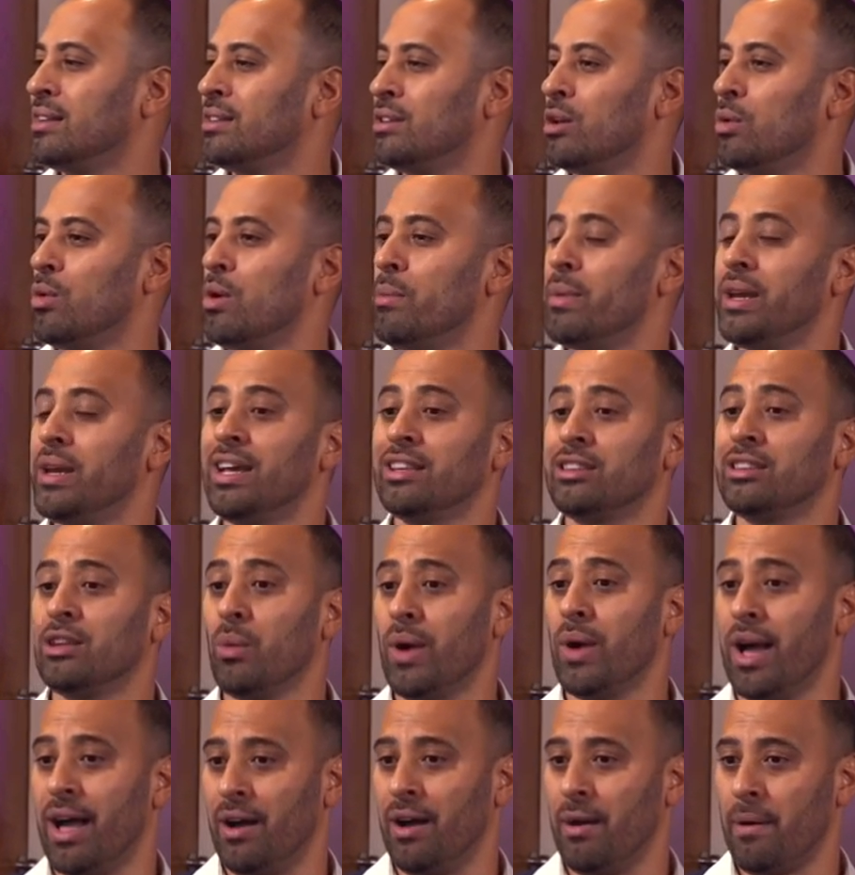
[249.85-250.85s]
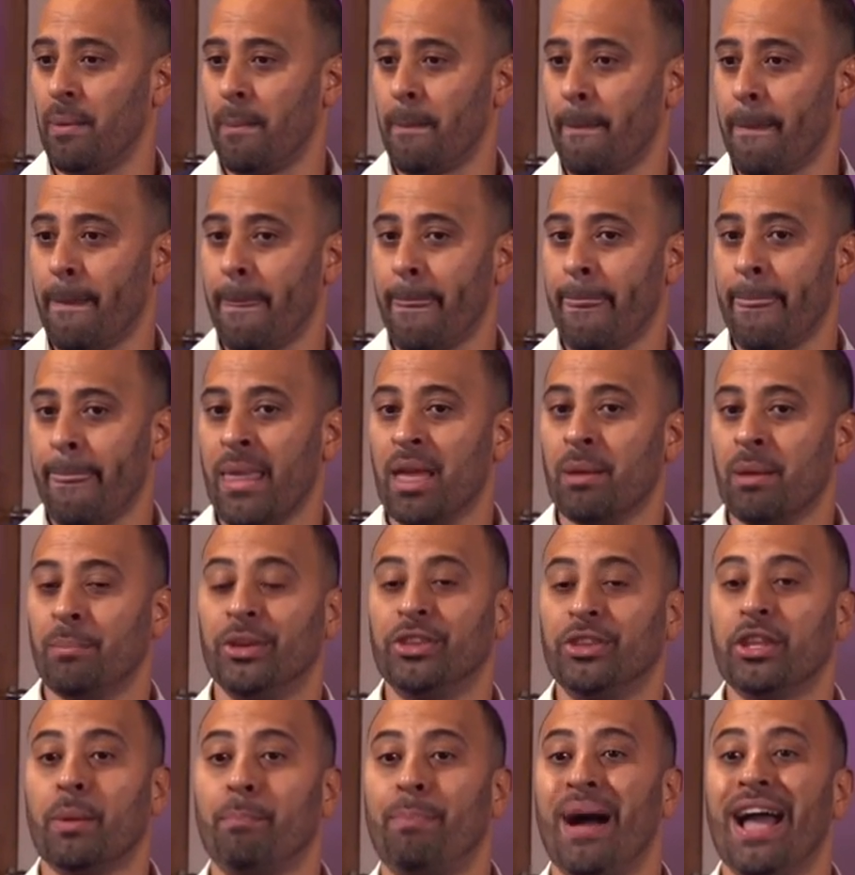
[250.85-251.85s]
The woman at the well.
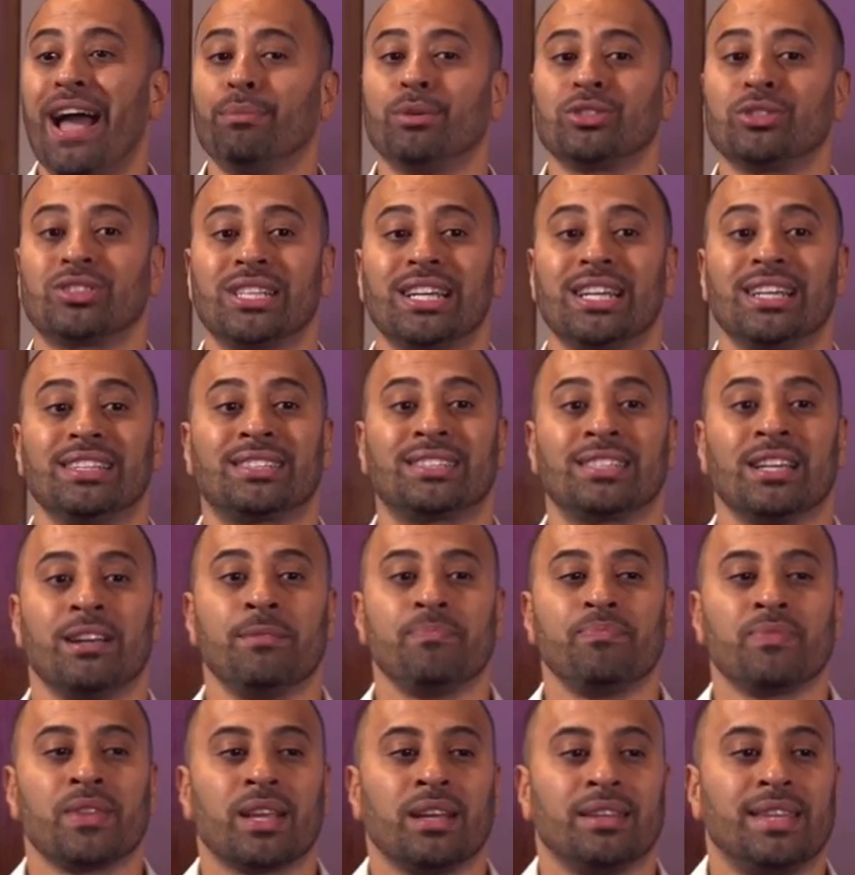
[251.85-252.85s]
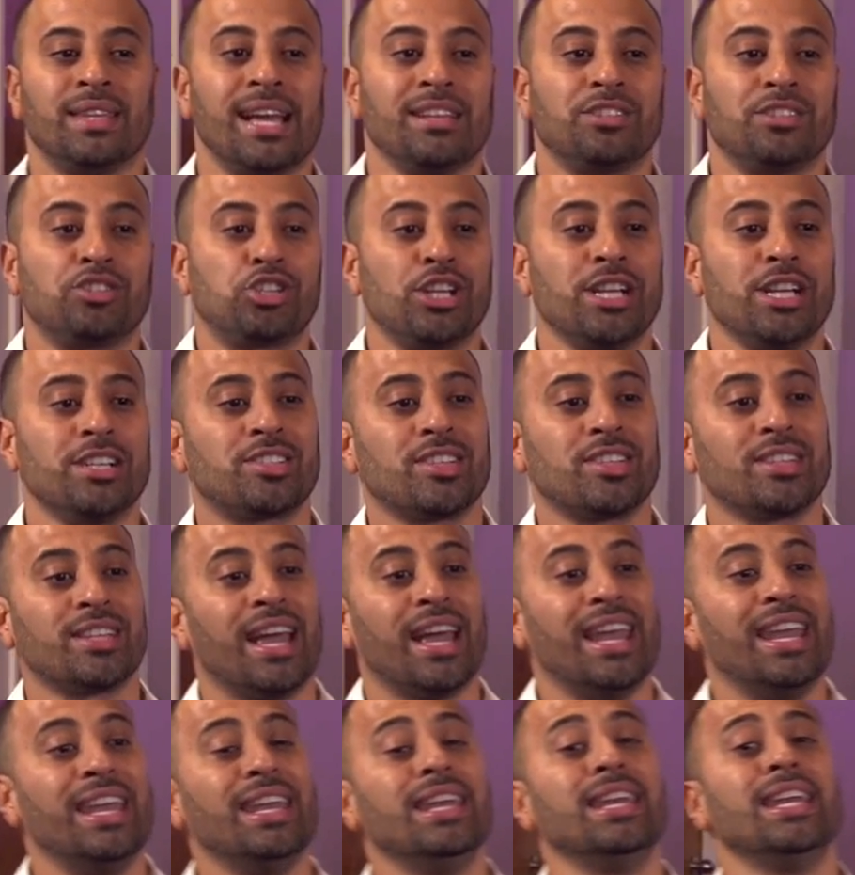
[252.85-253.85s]
But the Bible says that Jesus
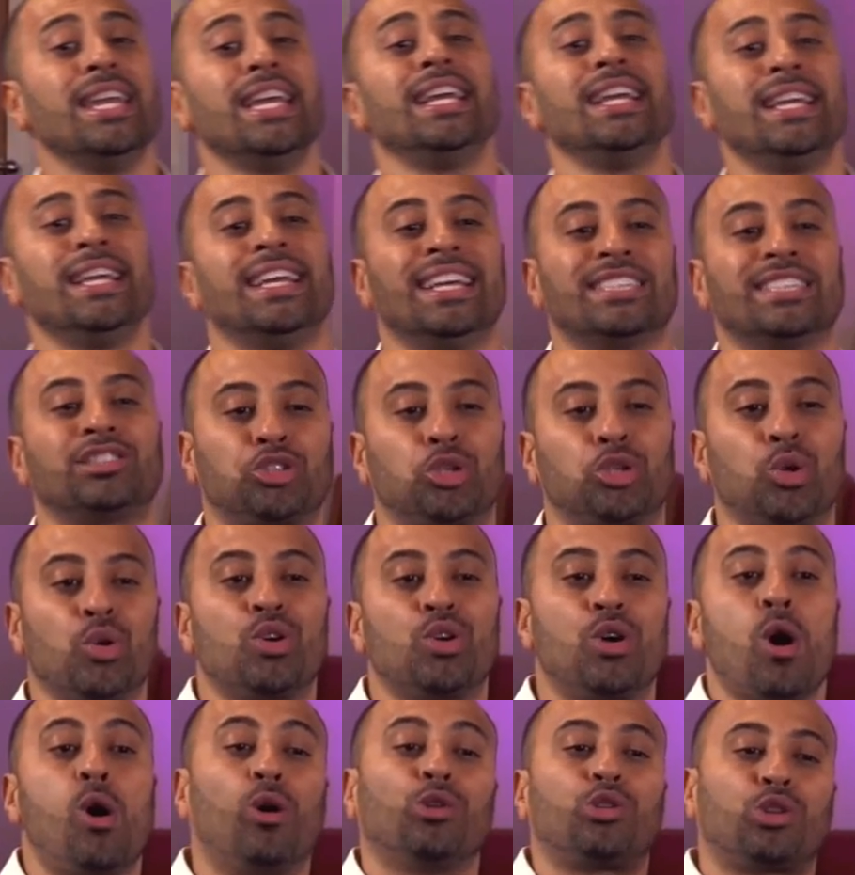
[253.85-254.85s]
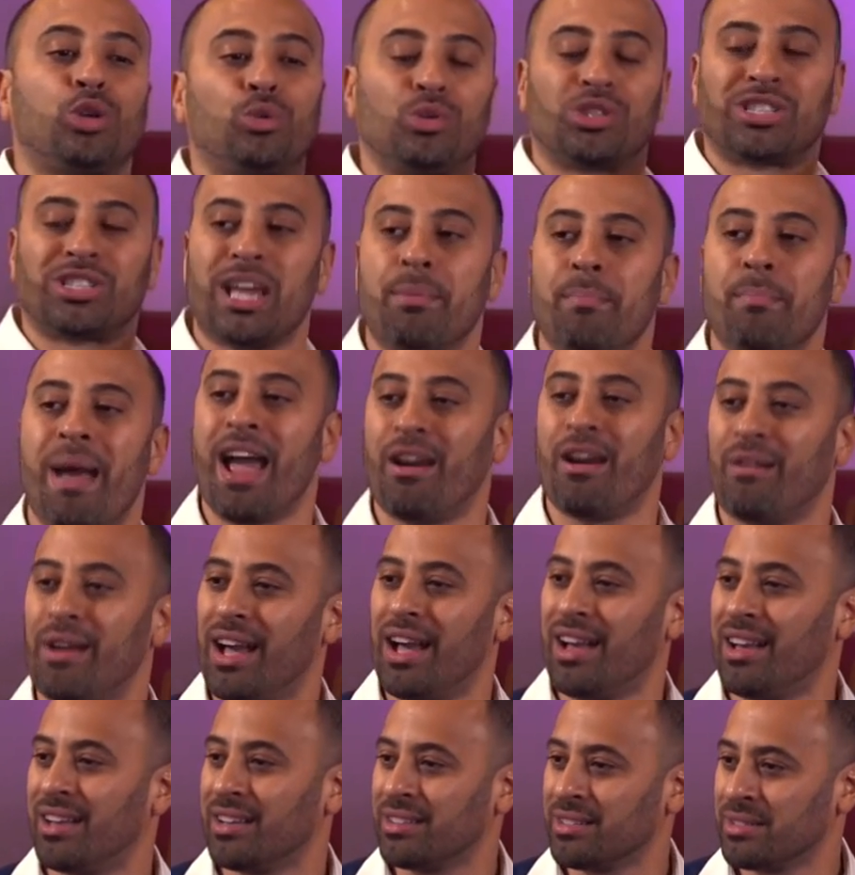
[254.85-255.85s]
needed to go through
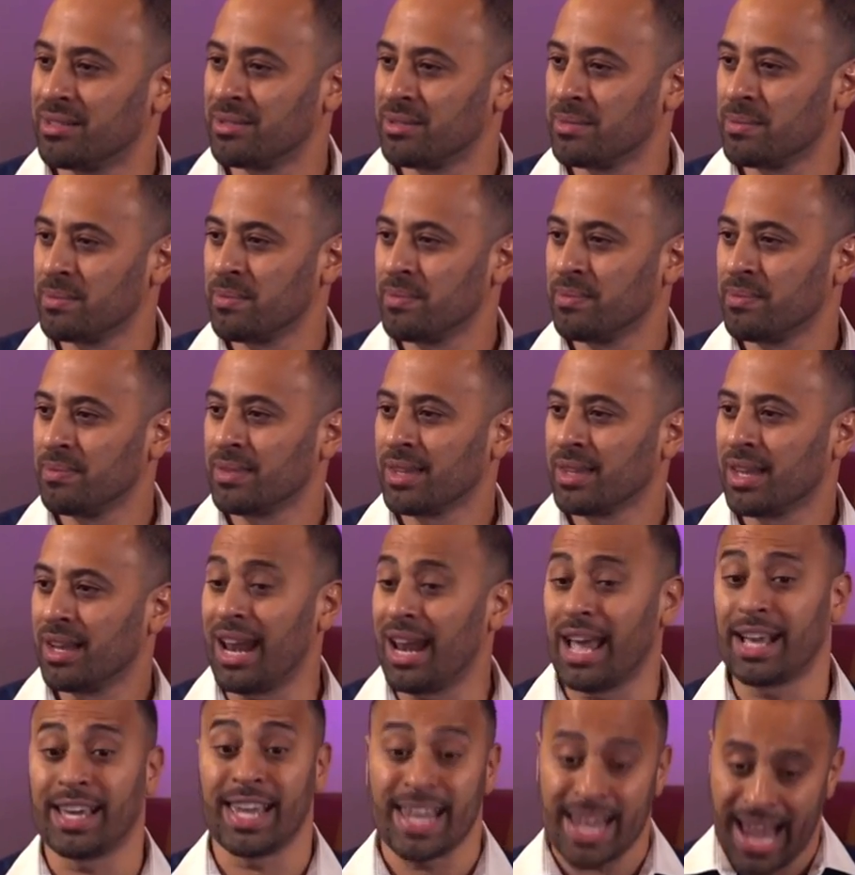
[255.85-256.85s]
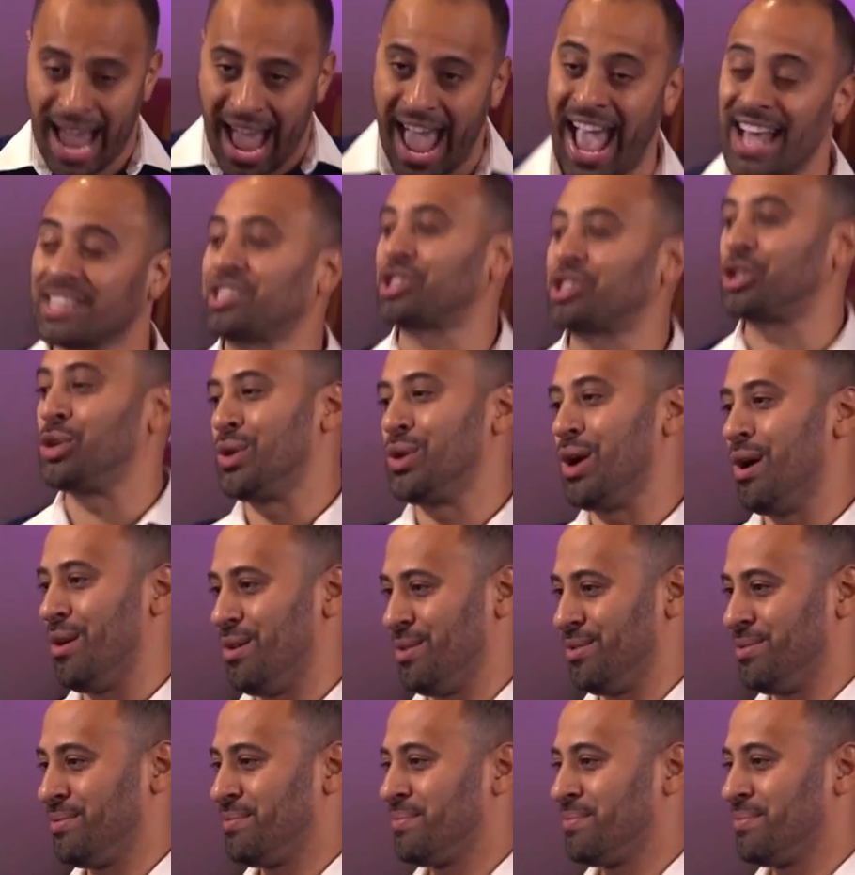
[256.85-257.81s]
Samaria. Like he had to go.